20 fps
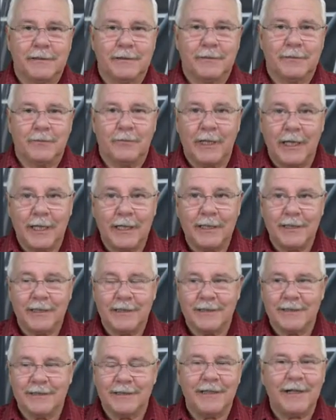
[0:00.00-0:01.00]
Why?
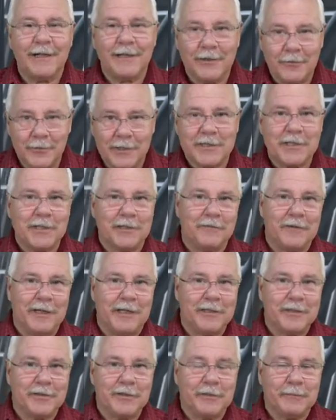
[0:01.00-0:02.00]
Otherwise you're going to
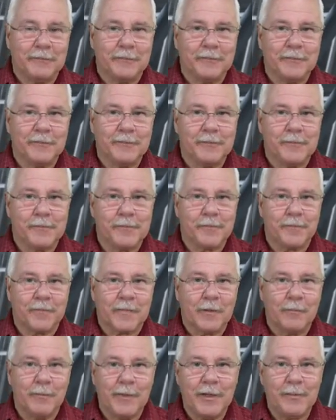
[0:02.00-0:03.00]
fly into him.
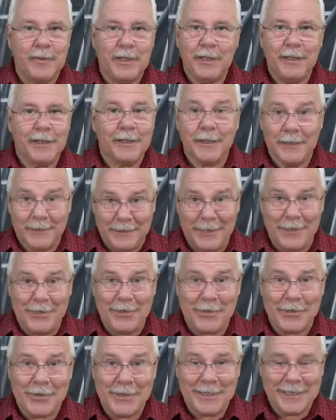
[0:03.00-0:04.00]
Maybe?
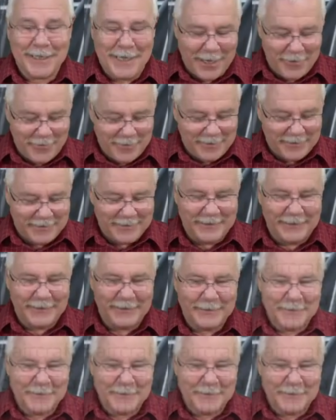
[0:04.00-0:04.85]
No, guaranteed.